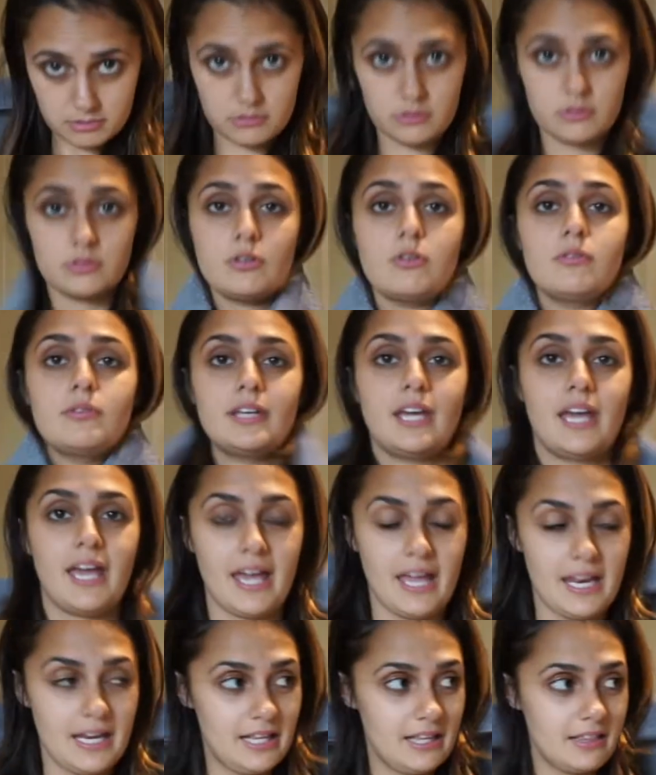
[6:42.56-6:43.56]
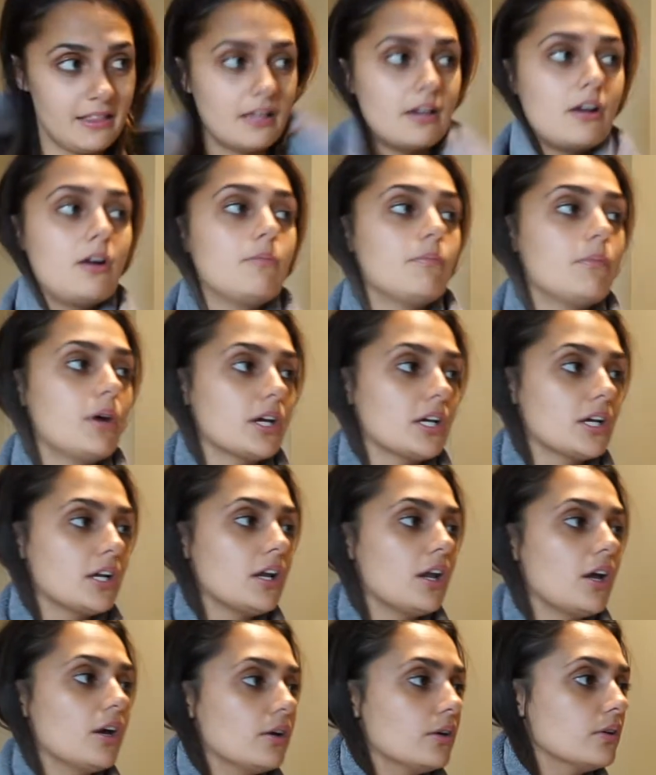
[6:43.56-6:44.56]
so I don't get anything on my
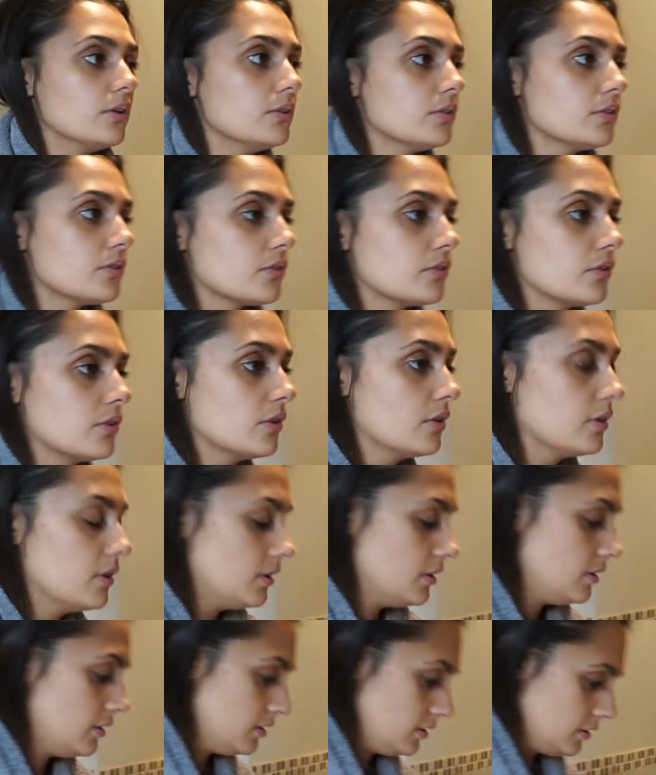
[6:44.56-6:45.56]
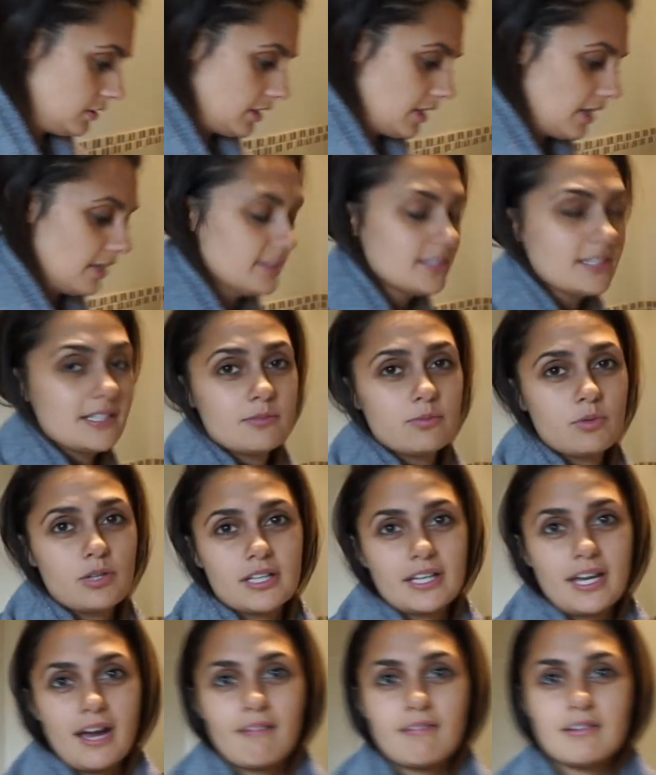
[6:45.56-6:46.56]
clothes. And this is one
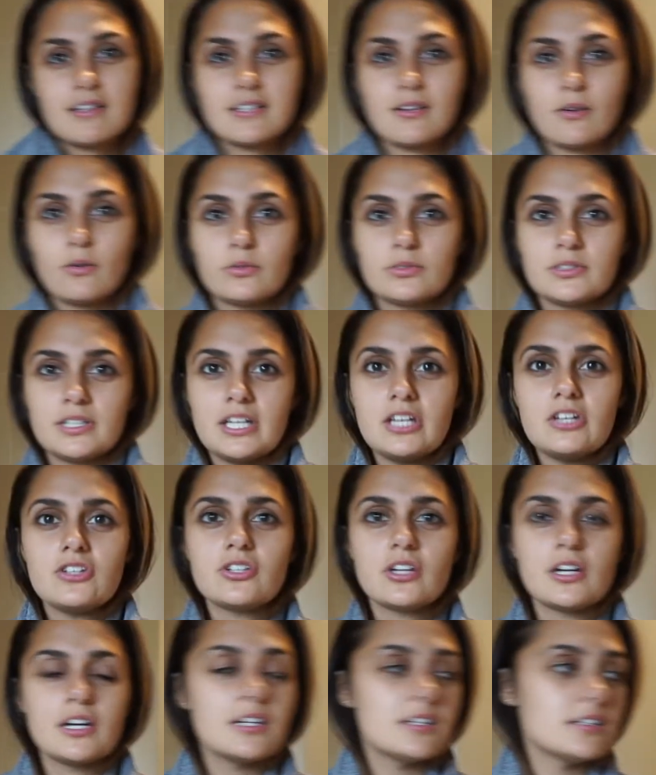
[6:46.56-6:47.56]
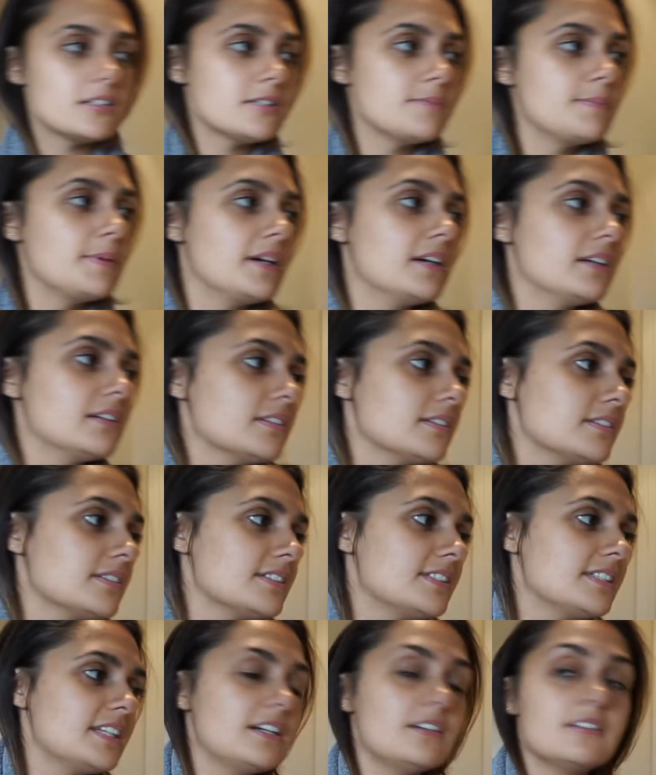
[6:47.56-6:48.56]
of Gary's old t-shirts, but
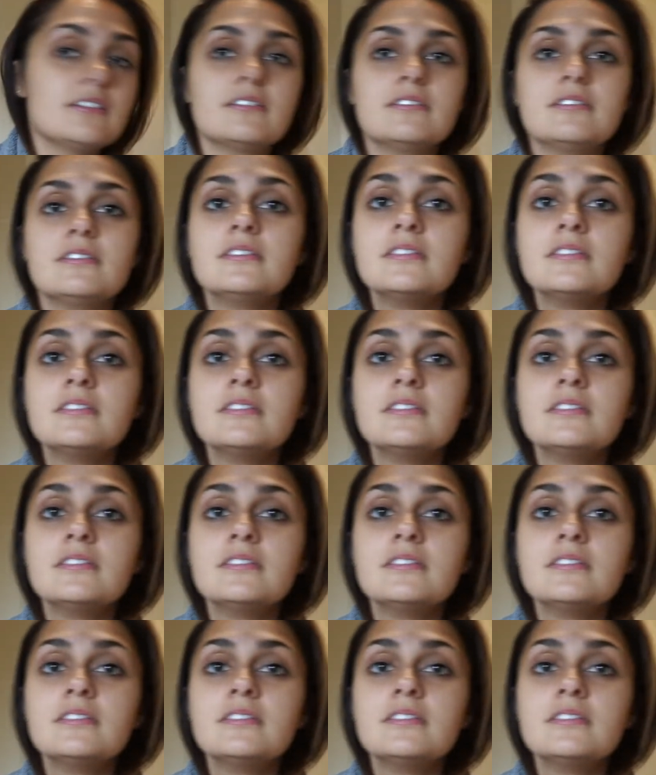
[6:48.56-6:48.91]
still,